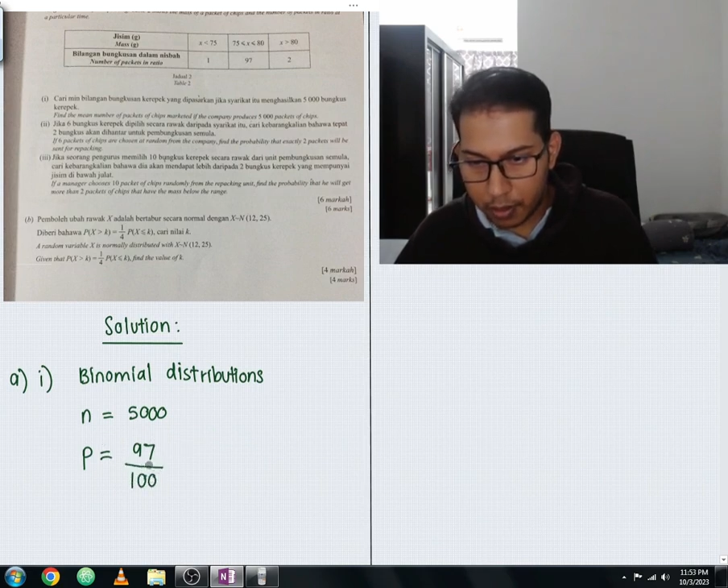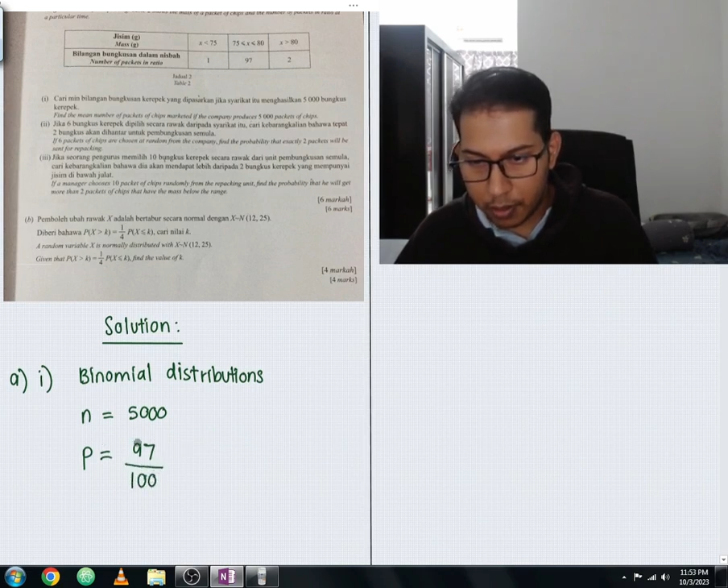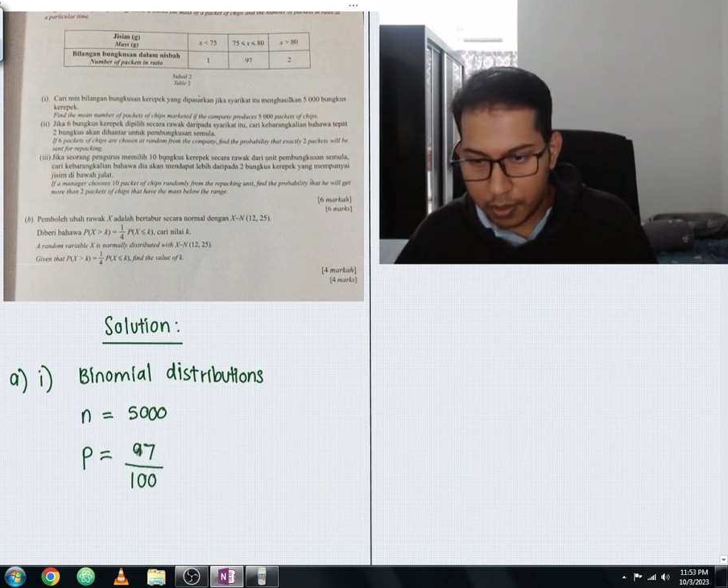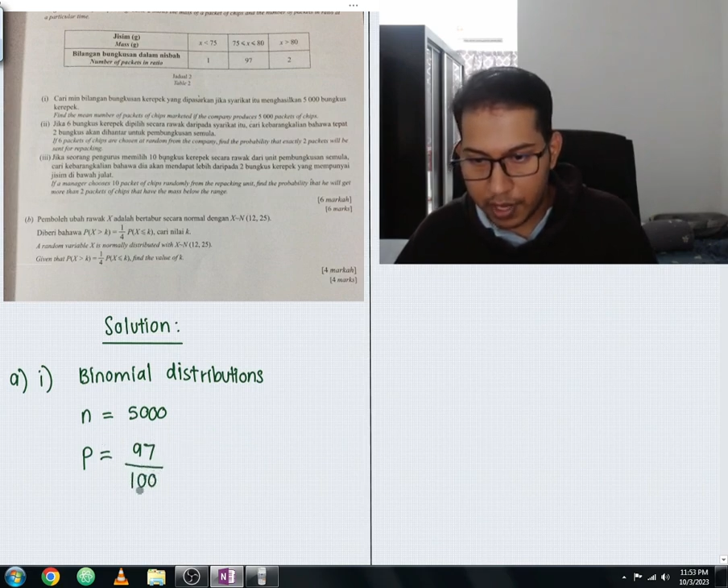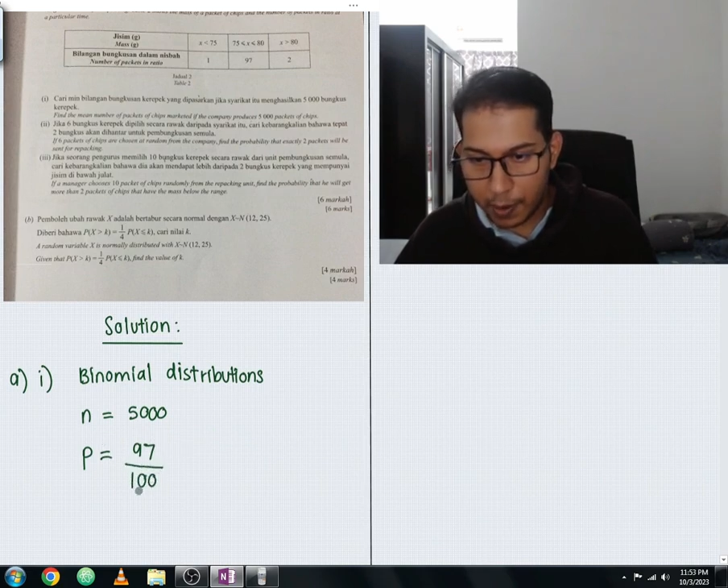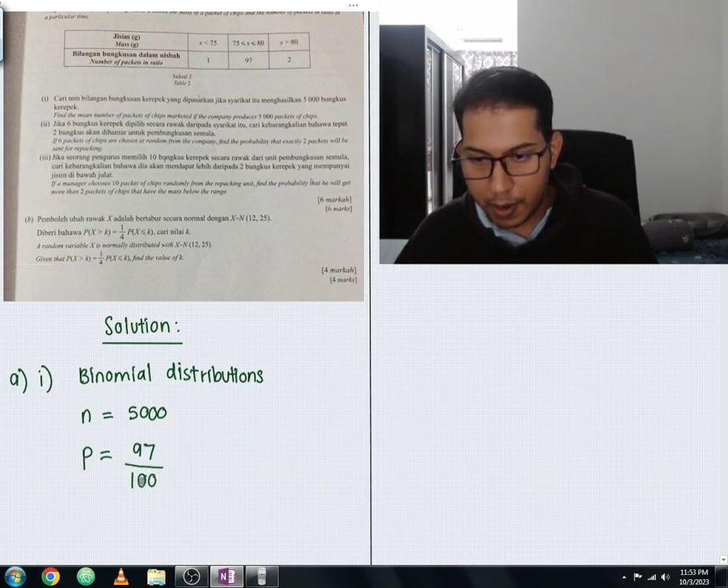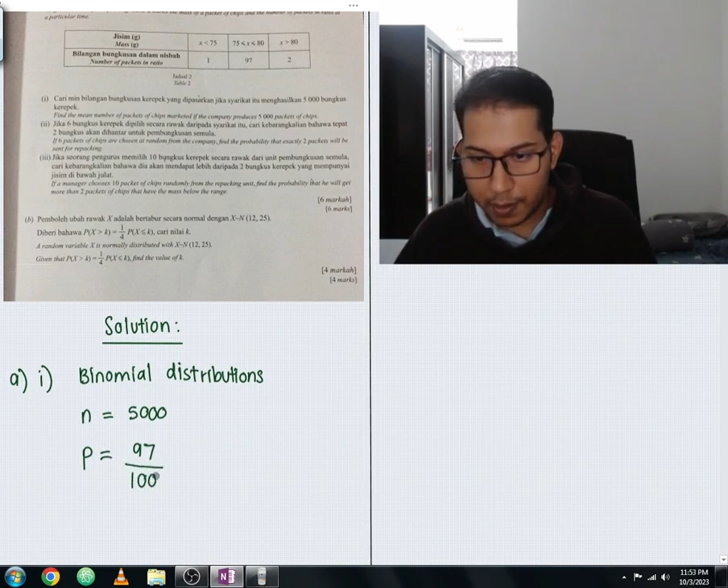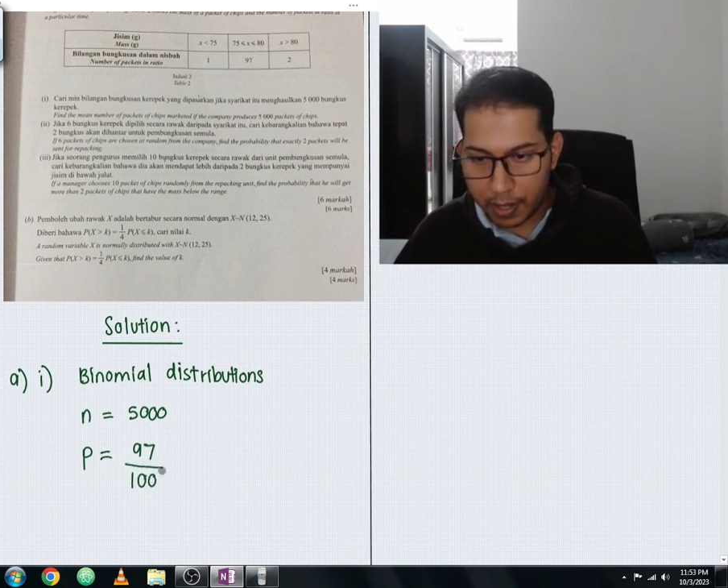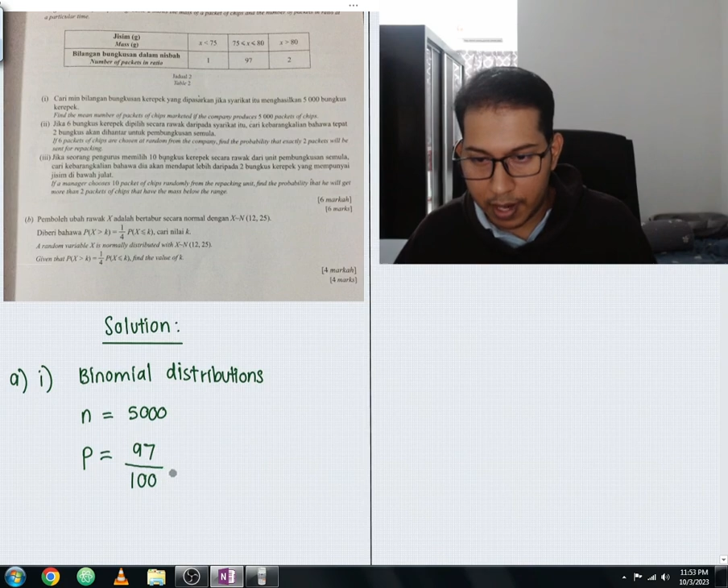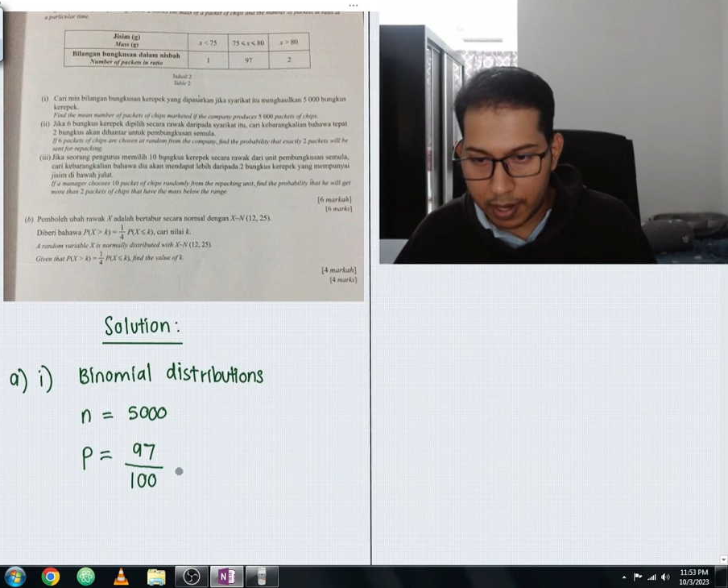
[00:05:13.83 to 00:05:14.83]
you divide
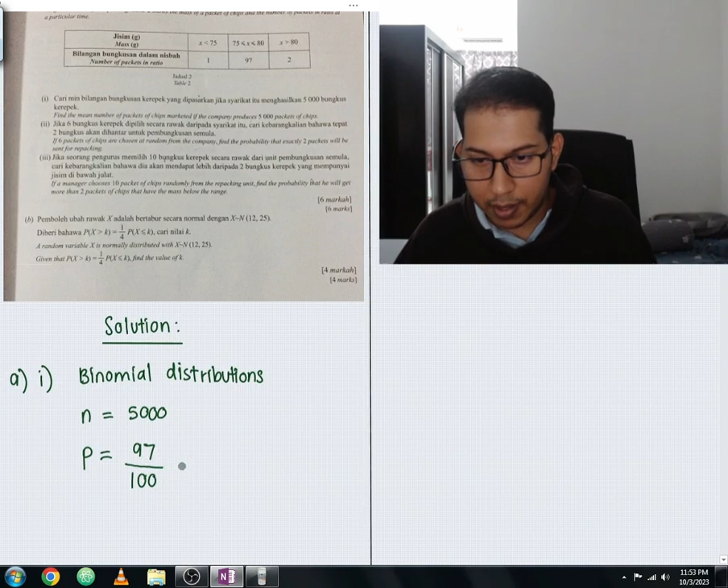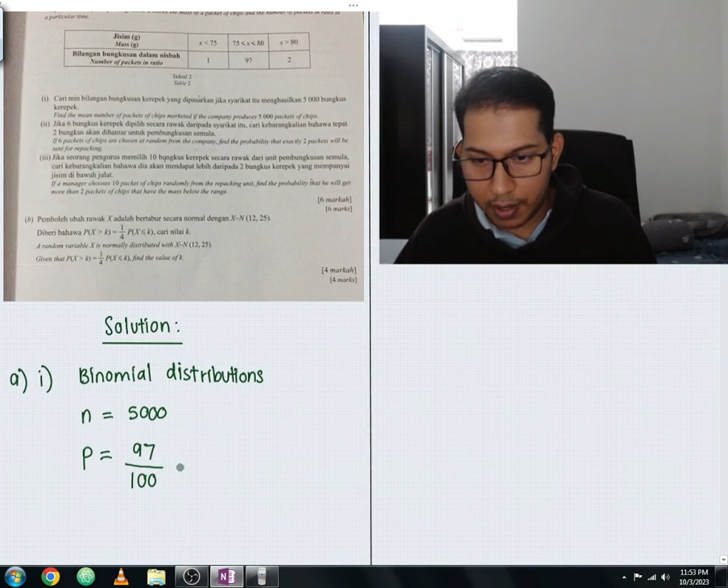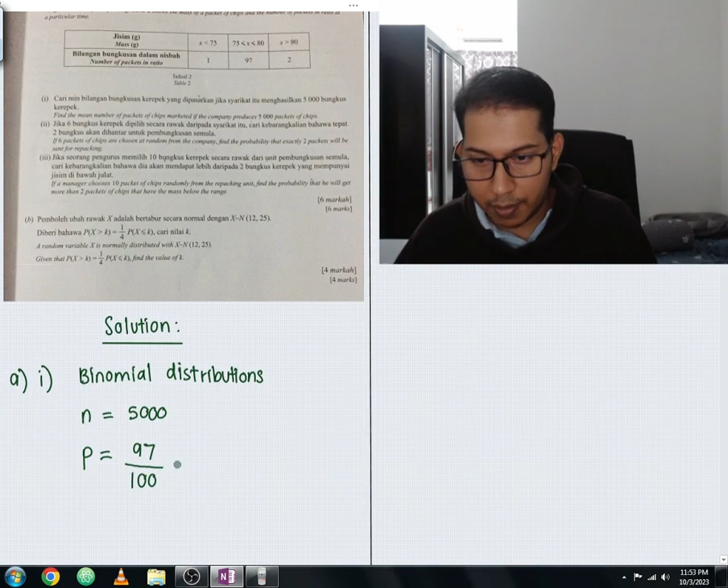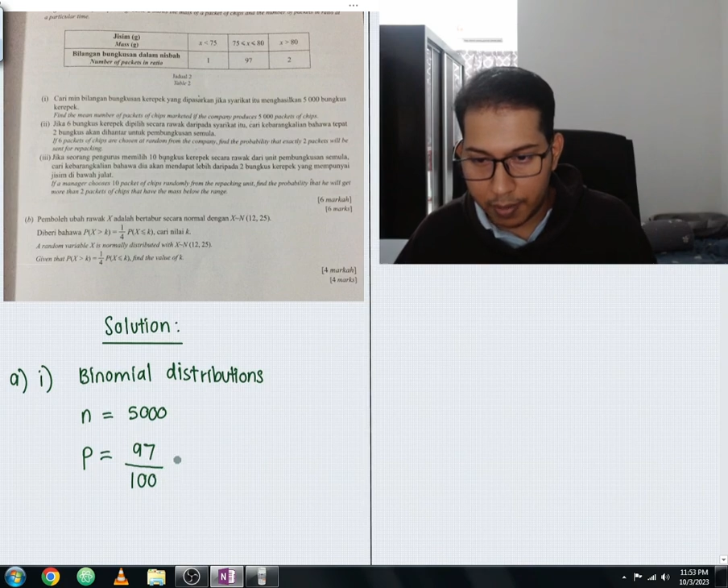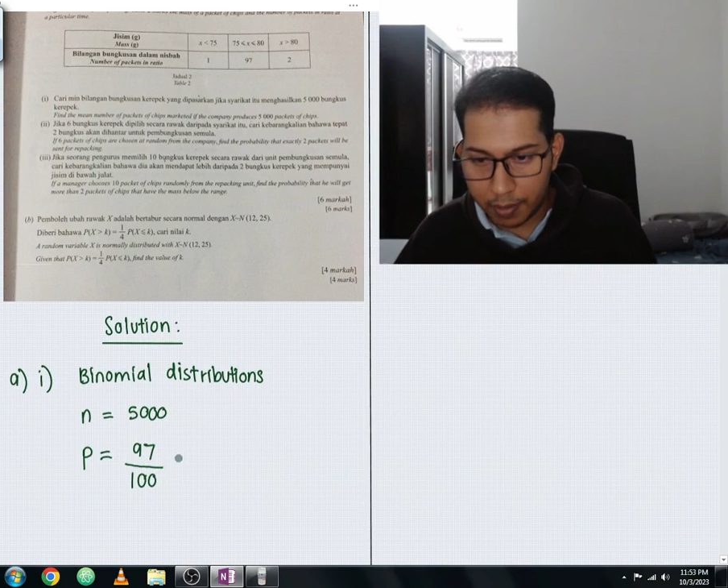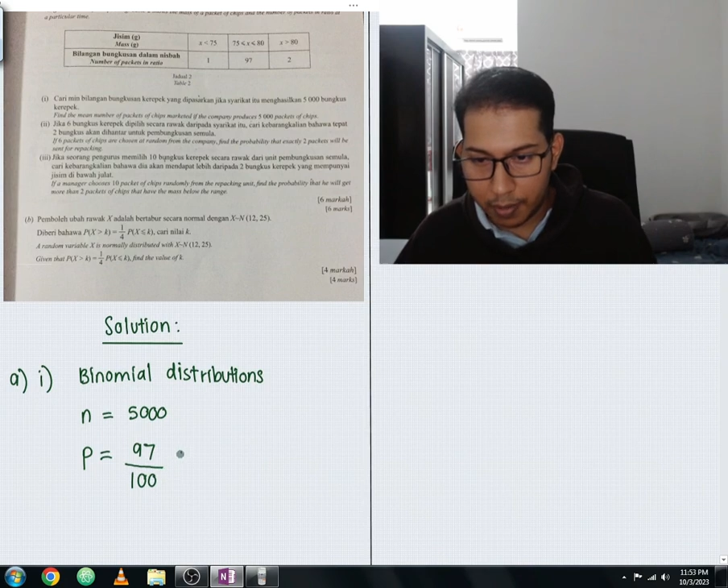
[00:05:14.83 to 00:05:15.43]
with 100,